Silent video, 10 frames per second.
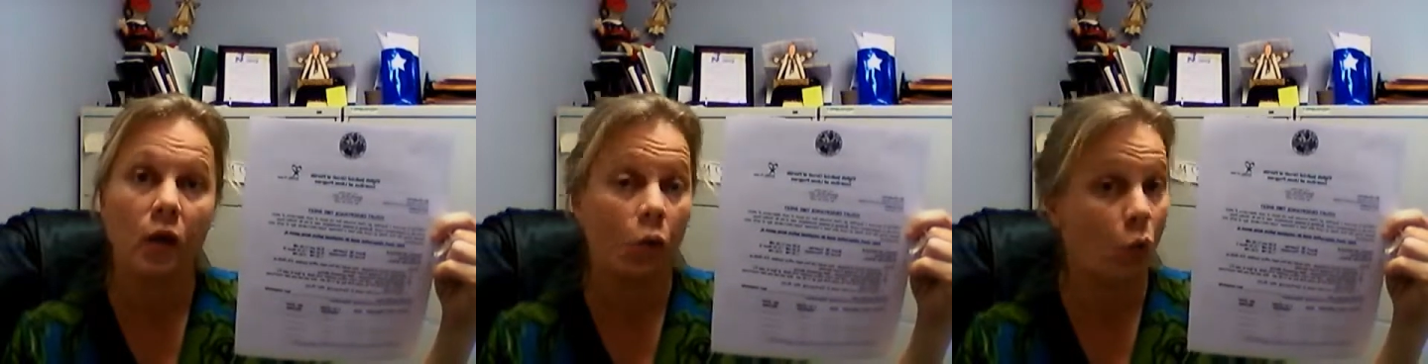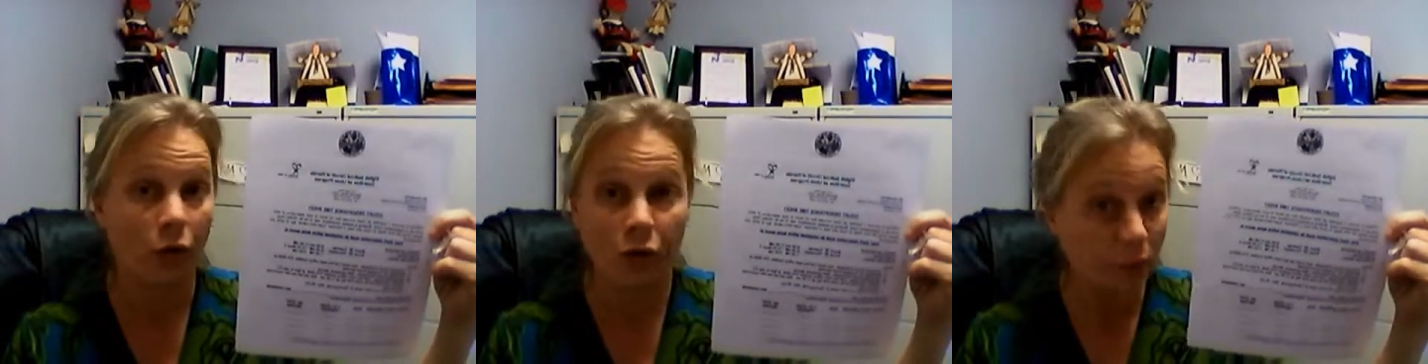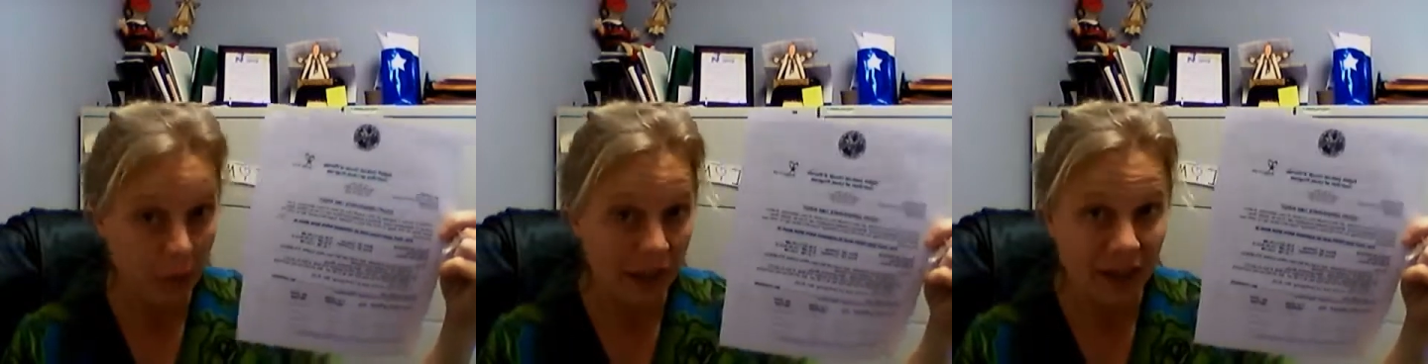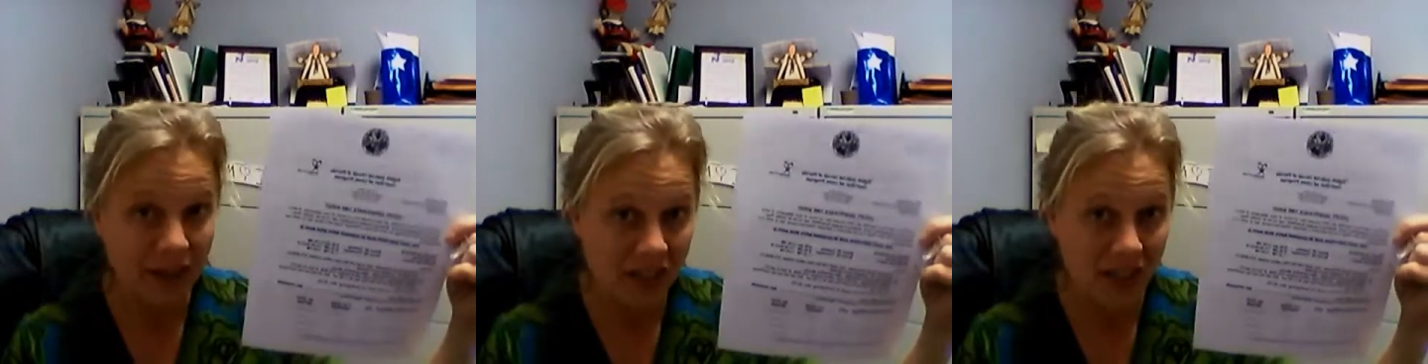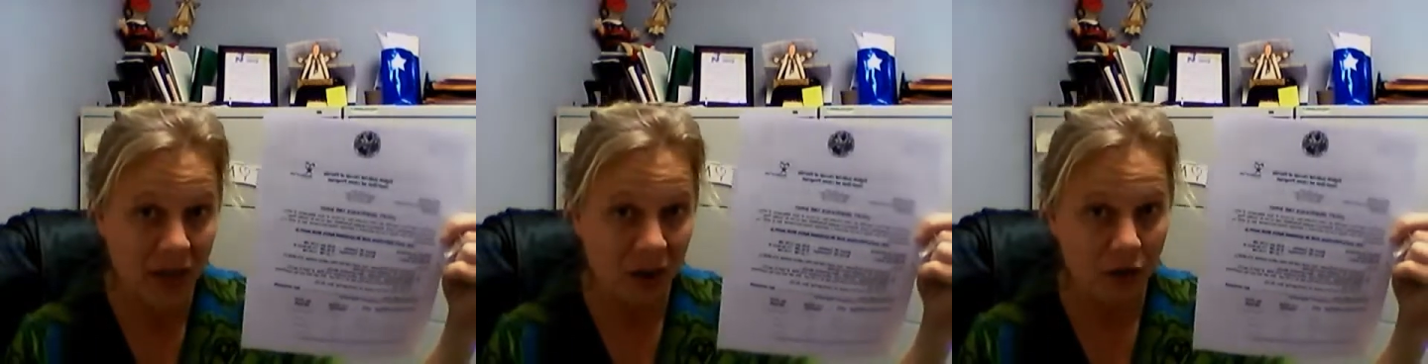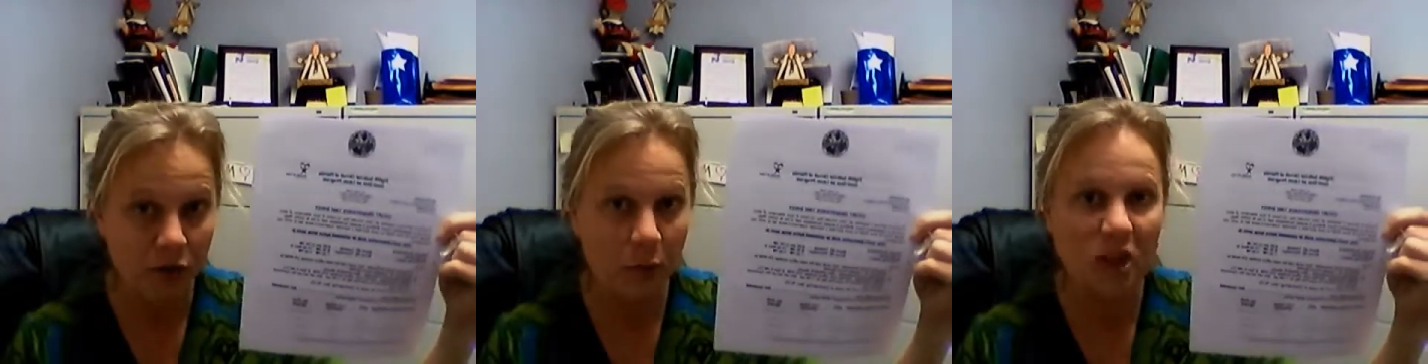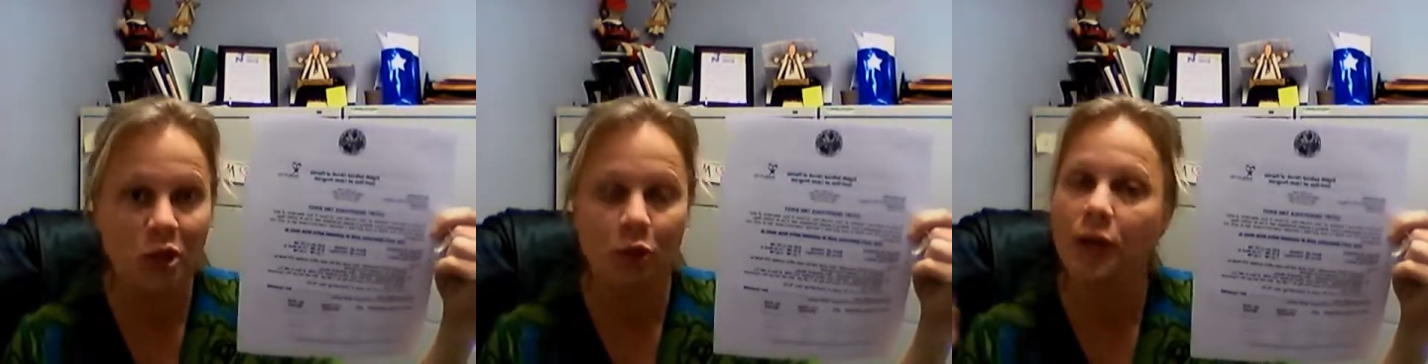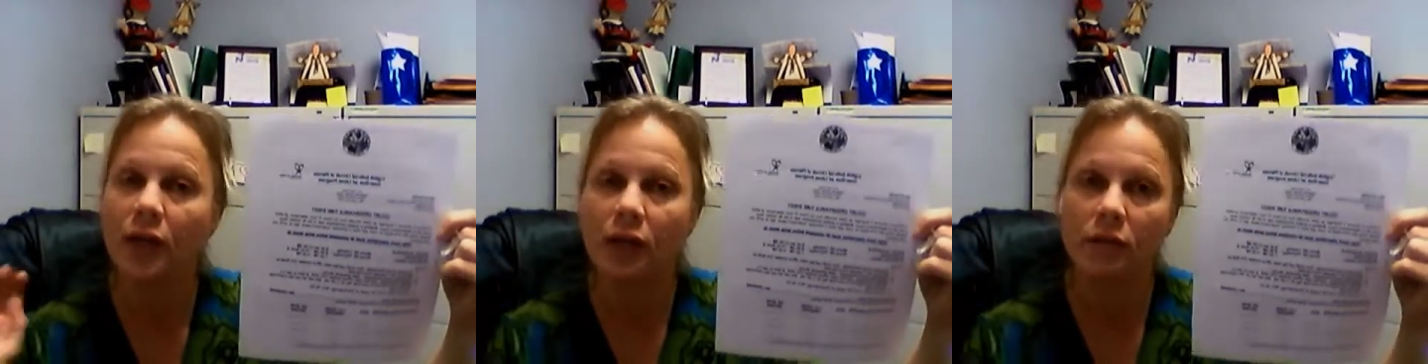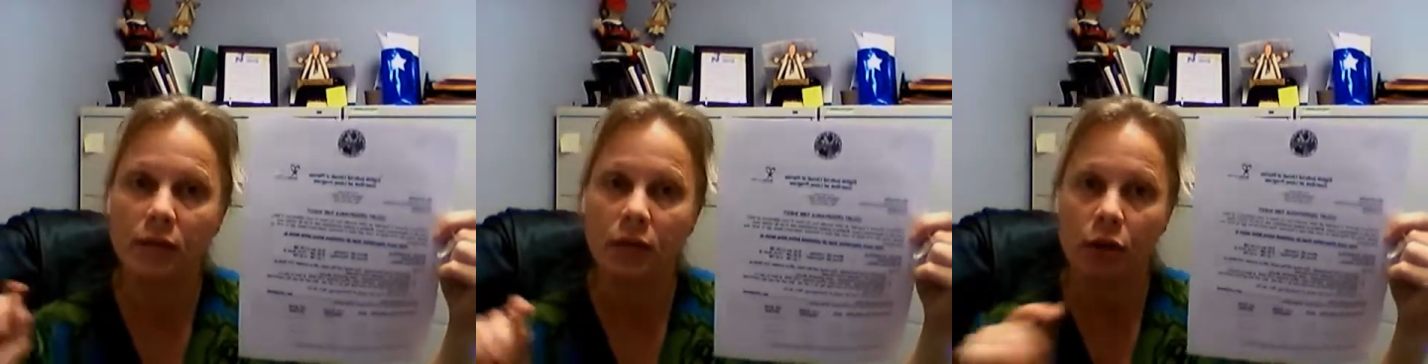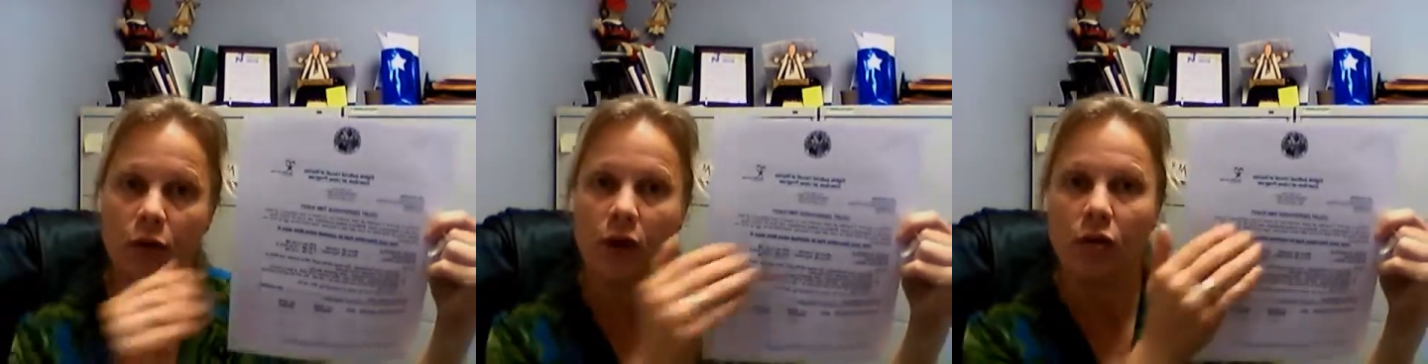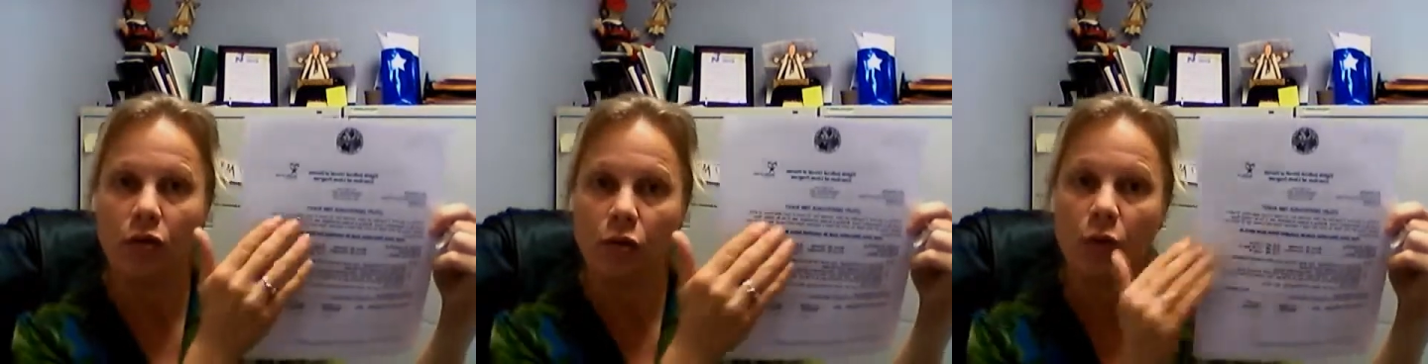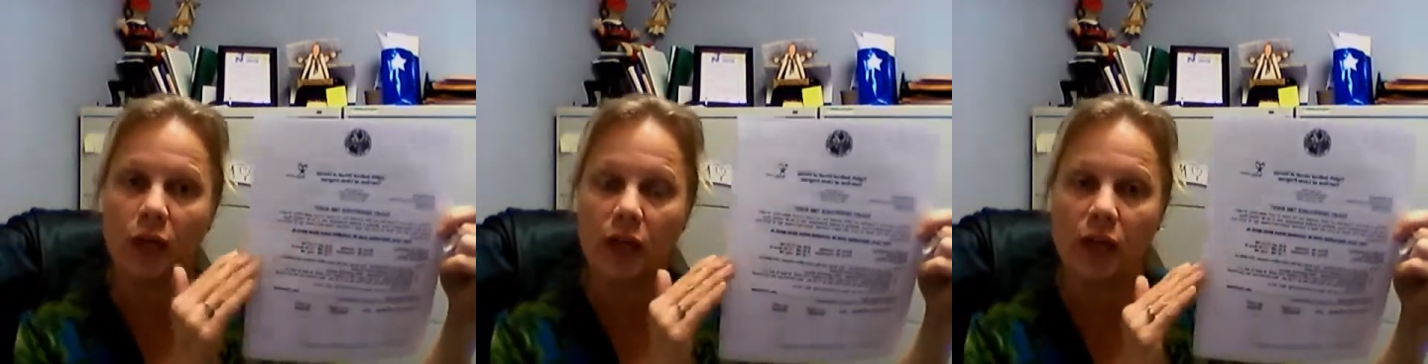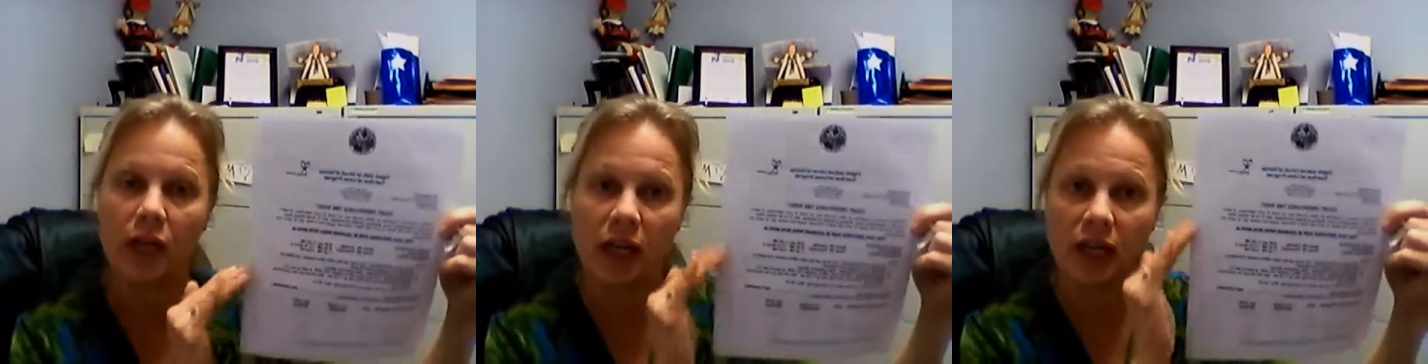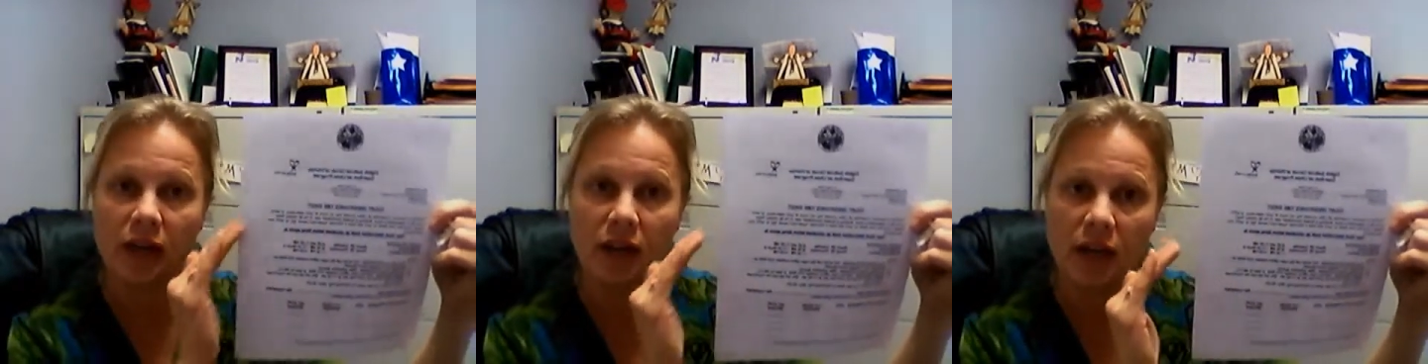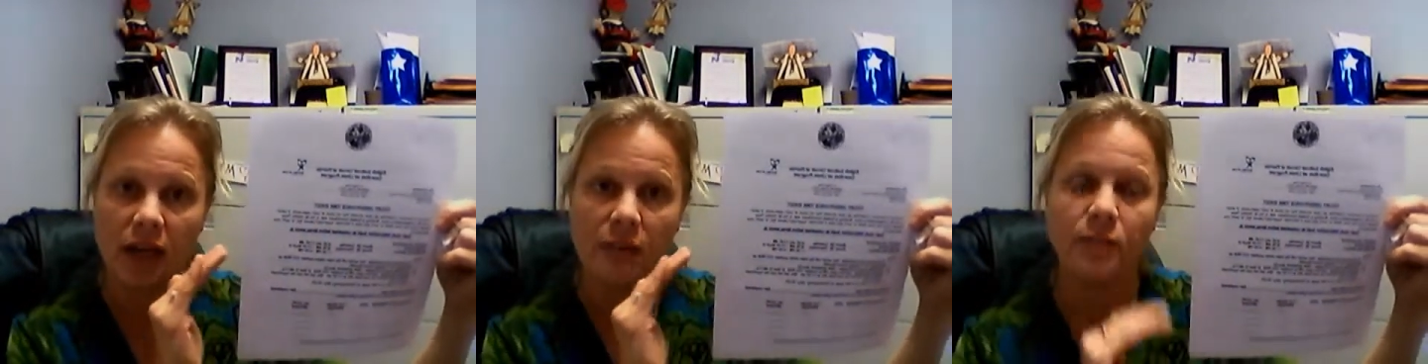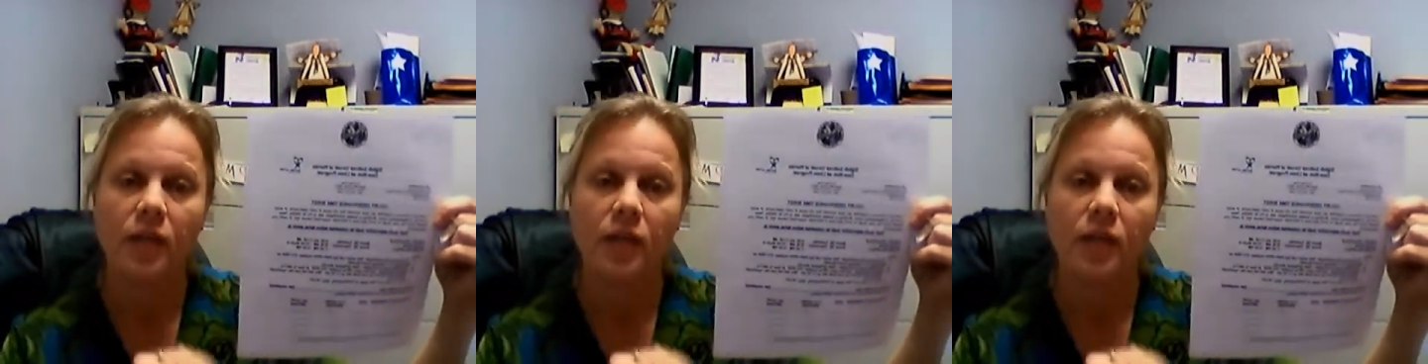or your minutes, however much you can do in a day,